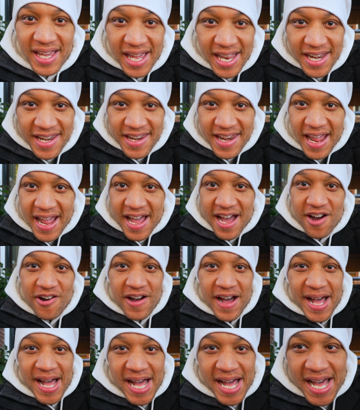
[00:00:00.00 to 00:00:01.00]
And now
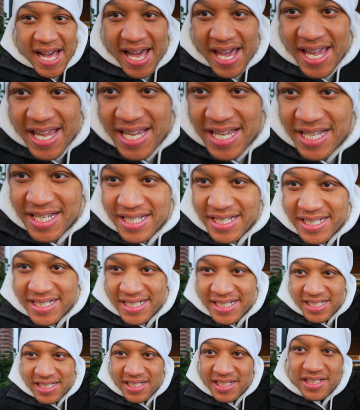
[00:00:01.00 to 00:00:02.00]
I
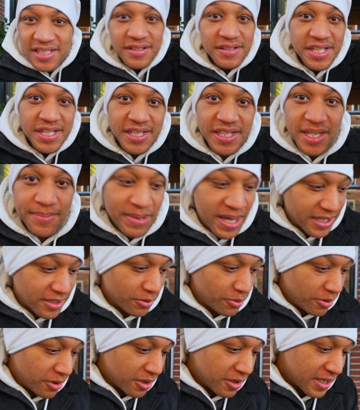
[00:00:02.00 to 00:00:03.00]
need to get back to
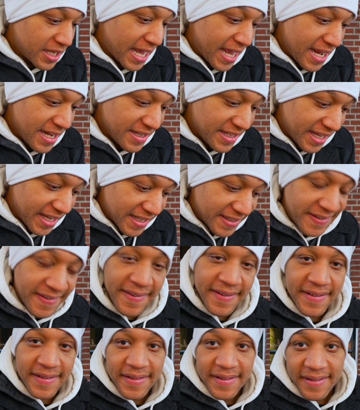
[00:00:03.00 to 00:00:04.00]
work. And
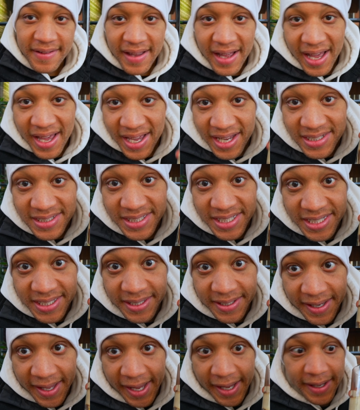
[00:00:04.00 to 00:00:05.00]
yes, I had tea
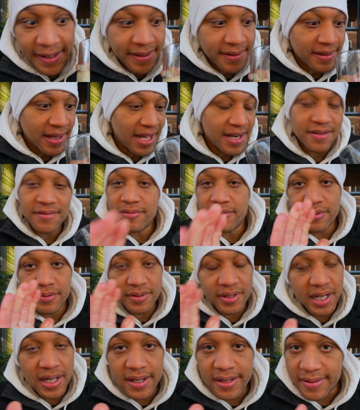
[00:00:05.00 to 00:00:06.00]
today. I,
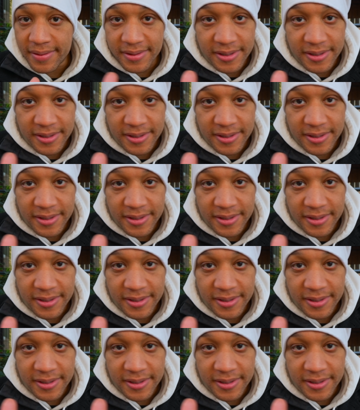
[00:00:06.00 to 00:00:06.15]
uh,